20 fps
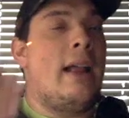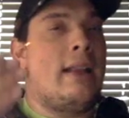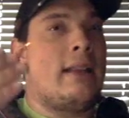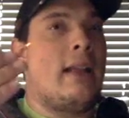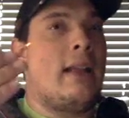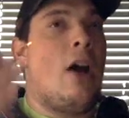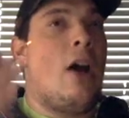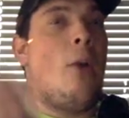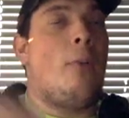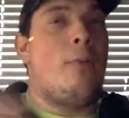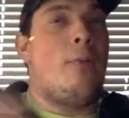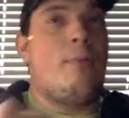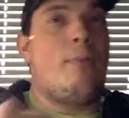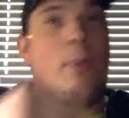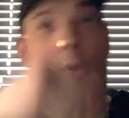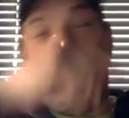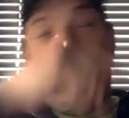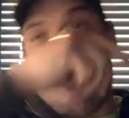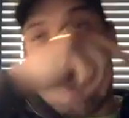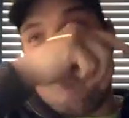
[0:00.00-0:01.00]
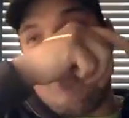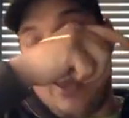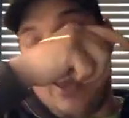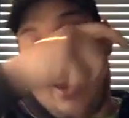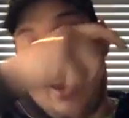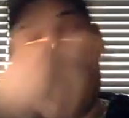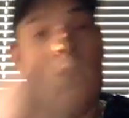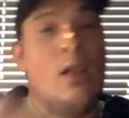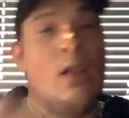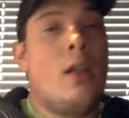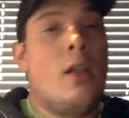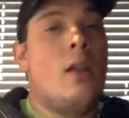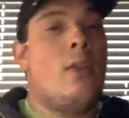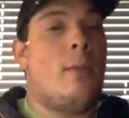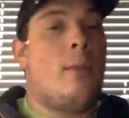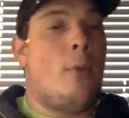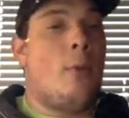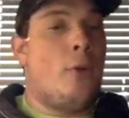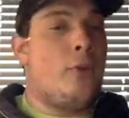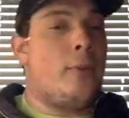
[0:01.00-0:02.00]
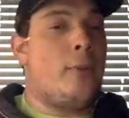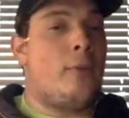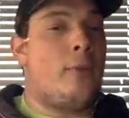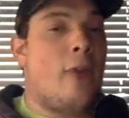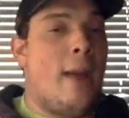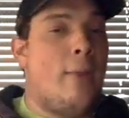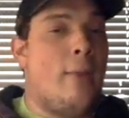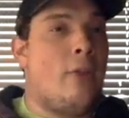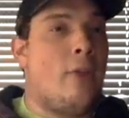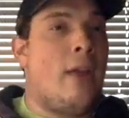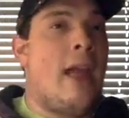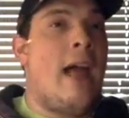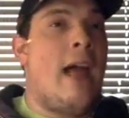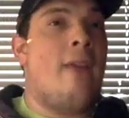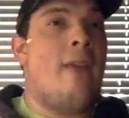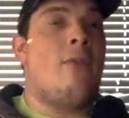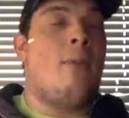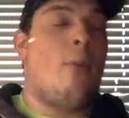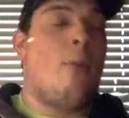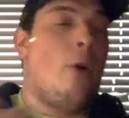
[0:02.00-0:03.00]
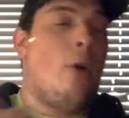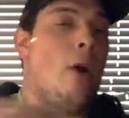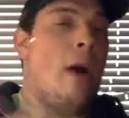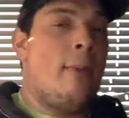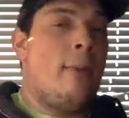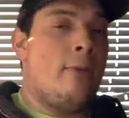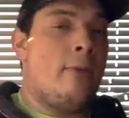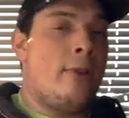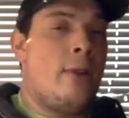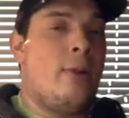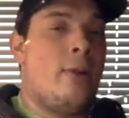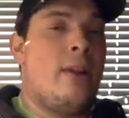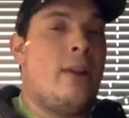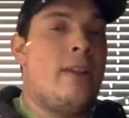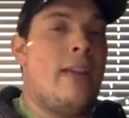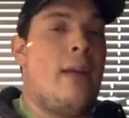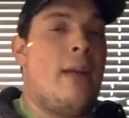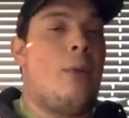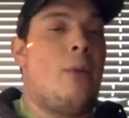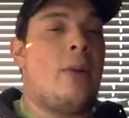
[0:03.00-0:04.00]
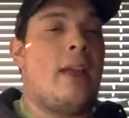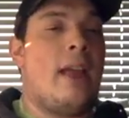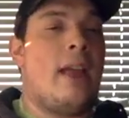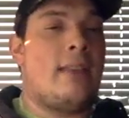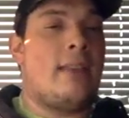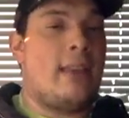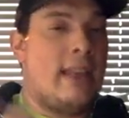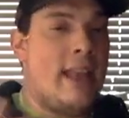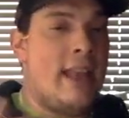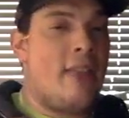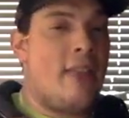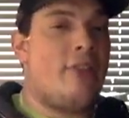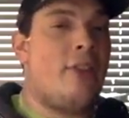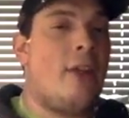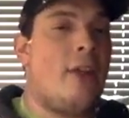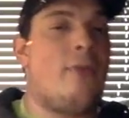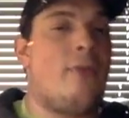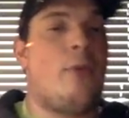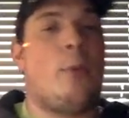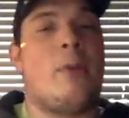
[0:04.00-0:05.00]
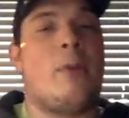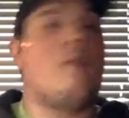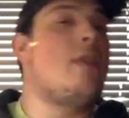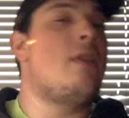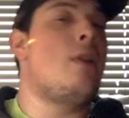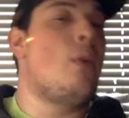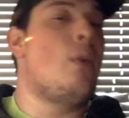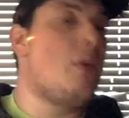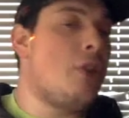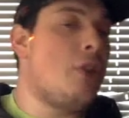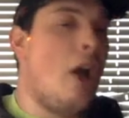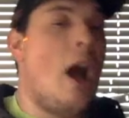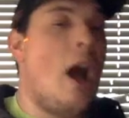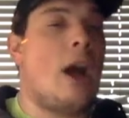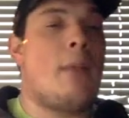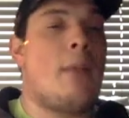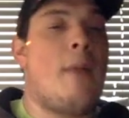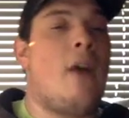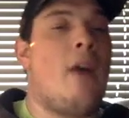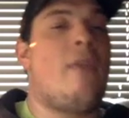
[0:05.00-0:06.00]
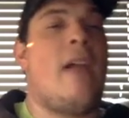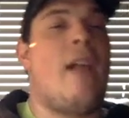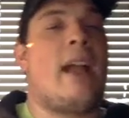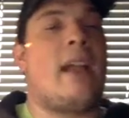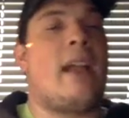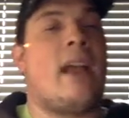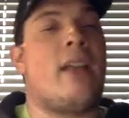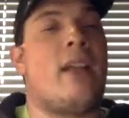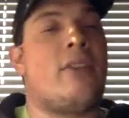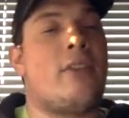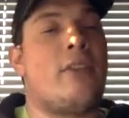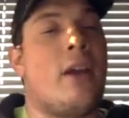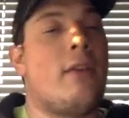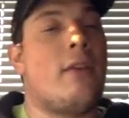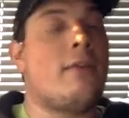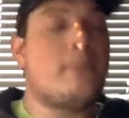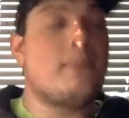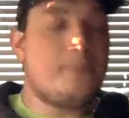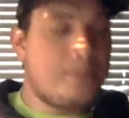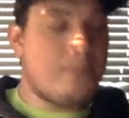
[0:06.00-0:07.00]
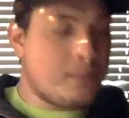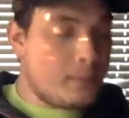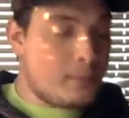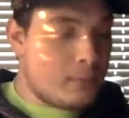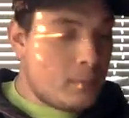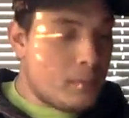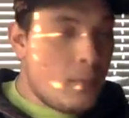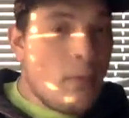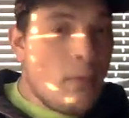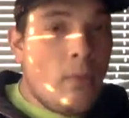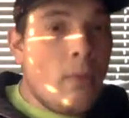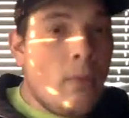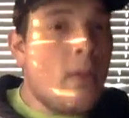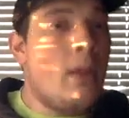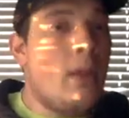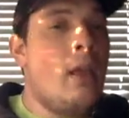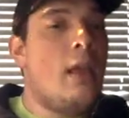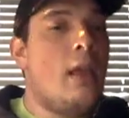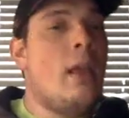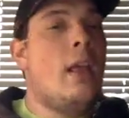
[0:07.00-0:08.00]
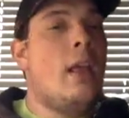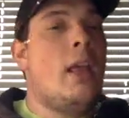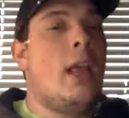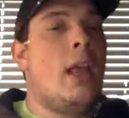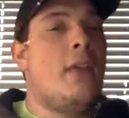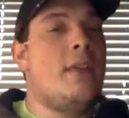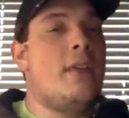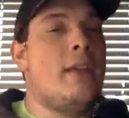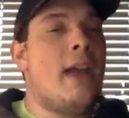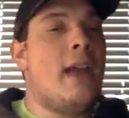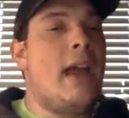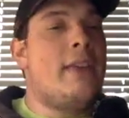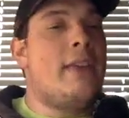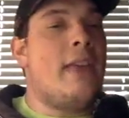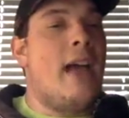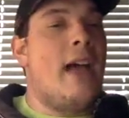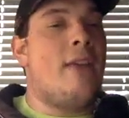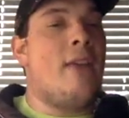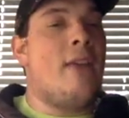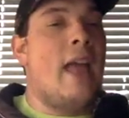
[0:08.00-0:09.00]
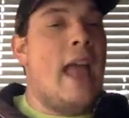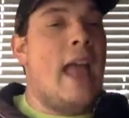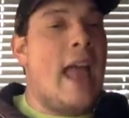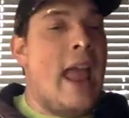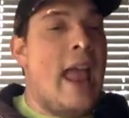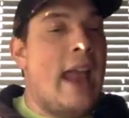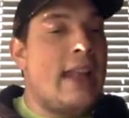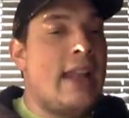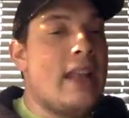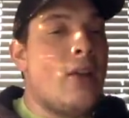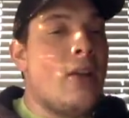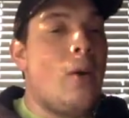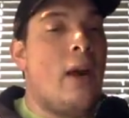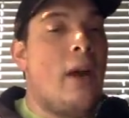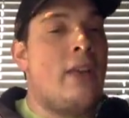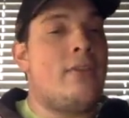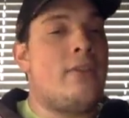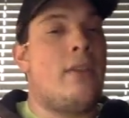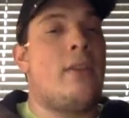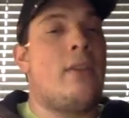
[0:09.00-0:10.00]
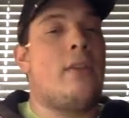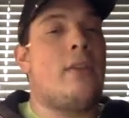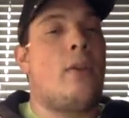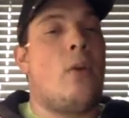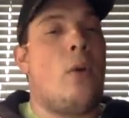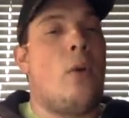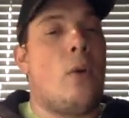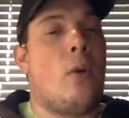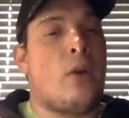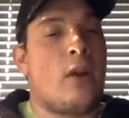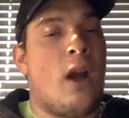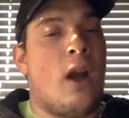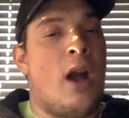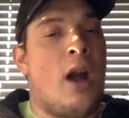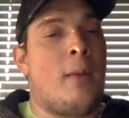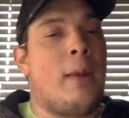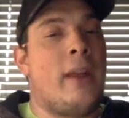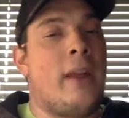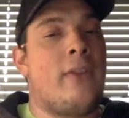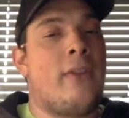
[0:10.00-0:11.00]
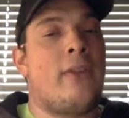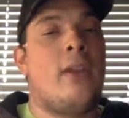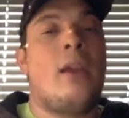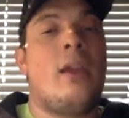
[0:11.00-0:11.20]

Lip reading: helps build the channel. The more subscribers I have, the more opportunities I will get to get stuff to review and talk about and that kind of stuff. If you guys have any questions or comments,